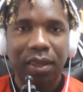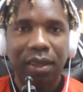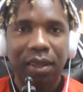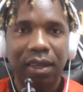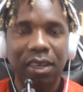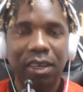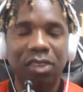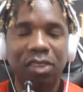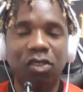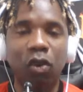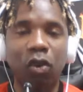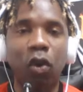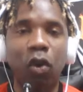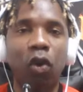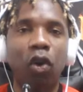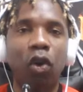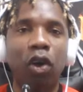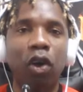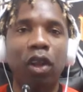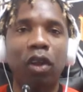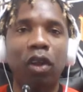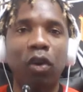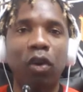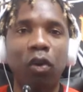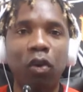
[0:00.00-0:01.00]
And it's
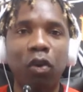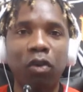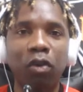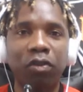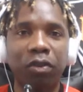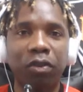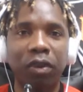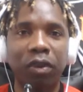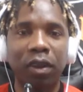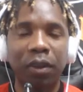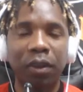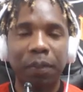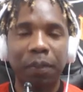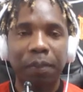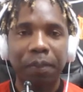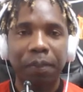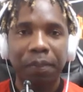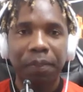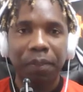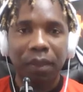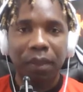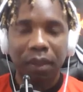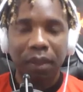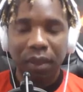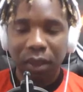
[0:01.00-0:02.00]
all over.
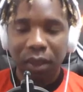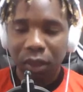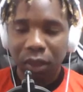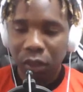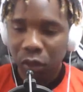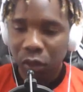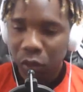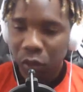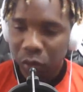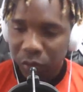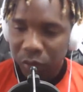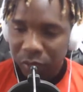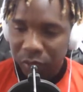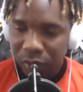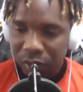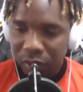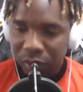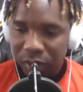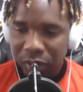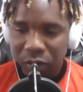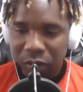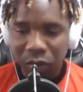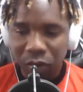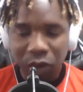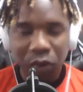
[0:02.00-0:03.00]
You know,
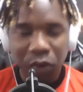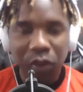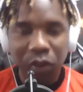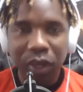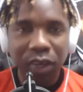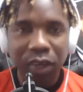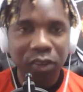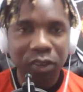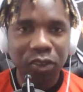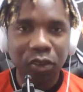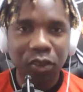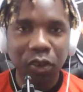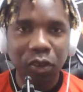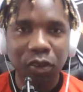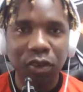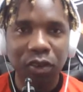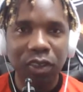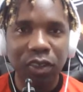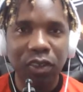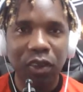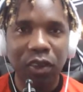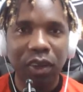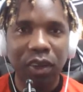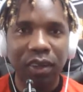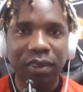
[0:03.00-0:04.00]
you hear
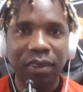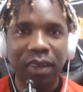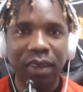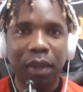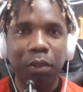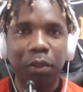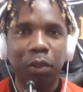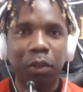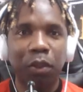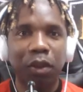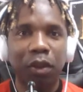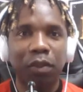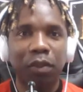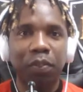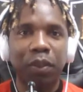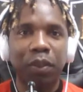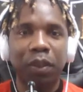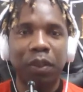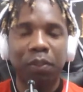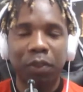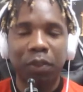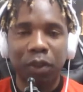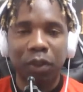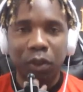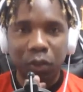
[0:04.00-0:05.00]
stories all the time about
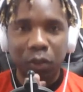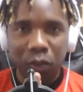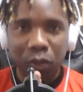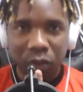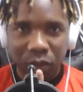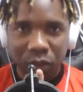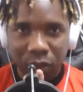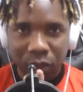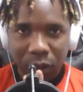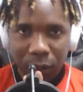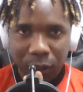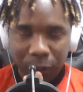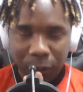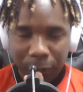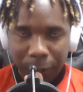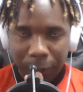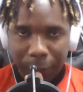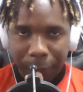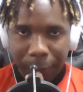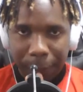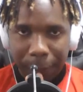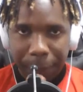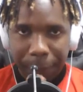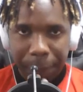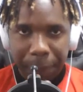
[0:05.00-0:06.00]
people who
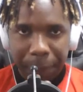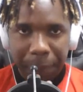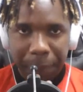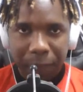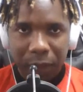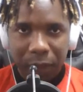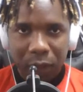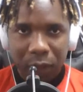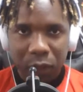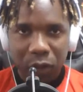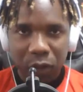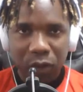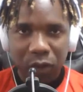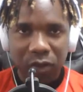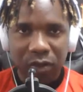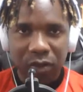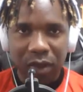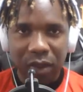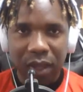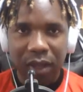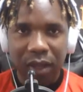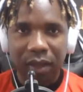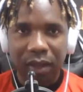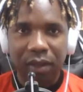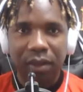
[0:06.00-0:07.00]

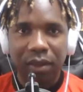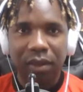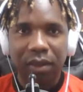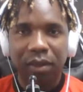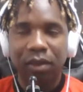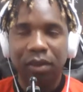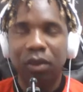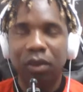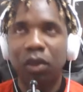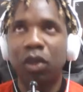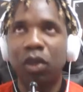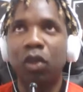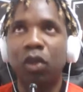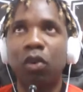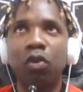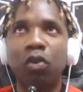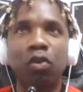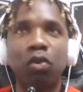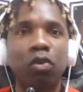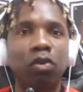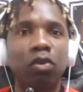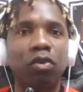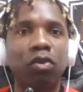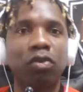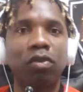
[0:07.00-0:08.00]
said, you know,
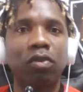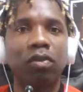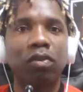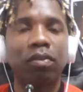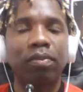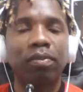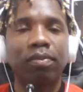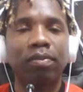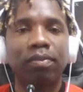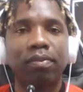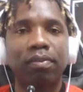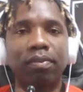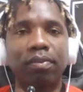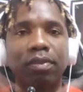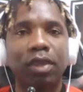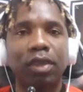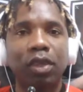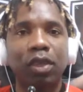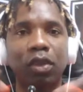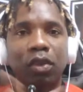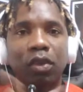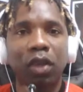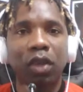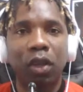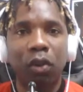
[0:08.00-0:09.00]
who, you
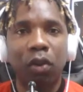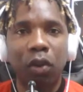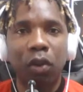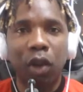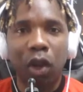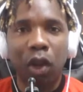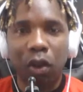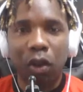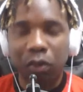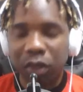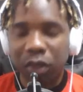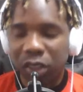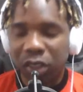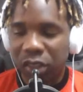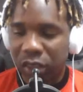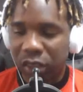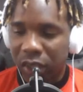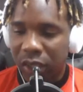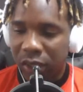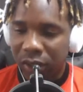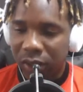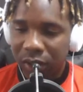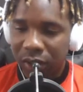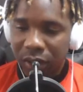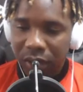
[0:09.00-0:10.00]
know, they will always
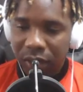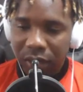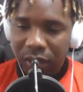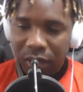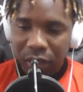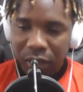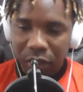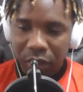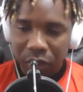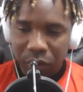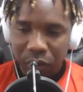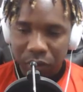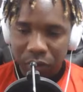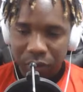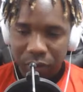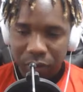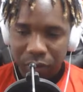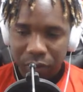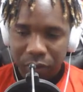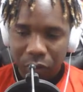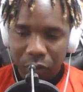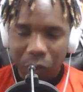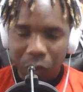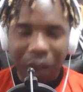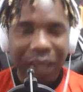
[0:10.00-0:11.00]
share, you know,
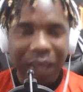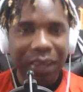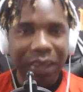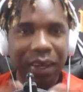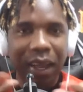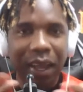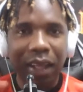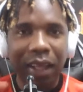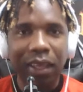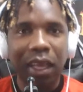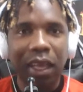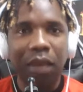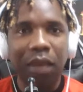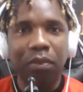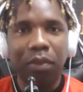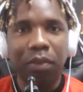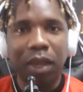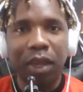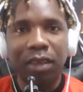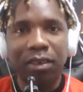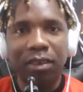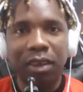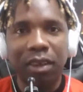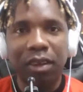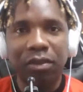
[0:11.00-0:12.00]
why did I get
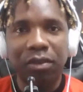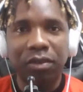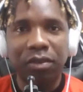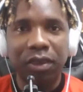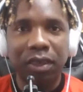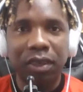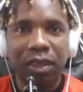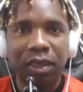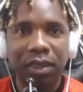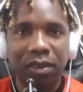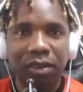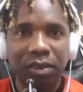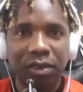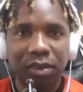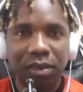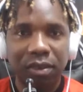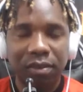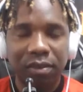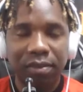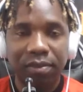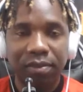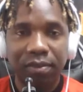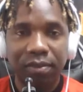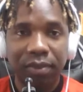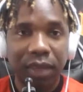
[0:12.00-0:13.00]
myself in this?
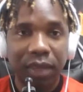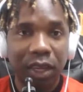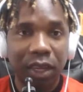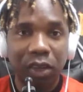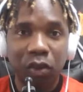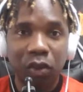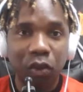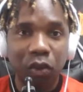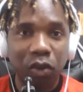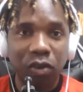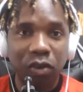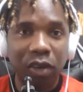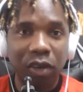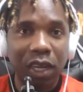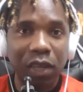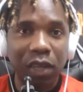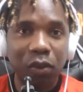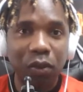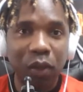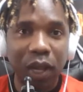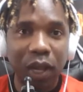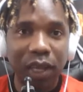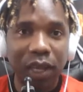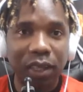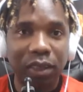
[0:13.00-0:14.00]
They're doing really
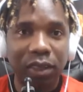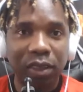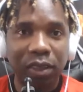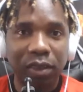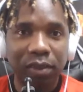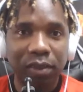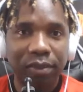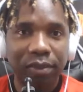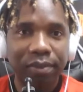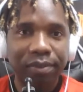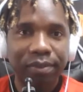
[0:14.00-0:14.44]
well, you know.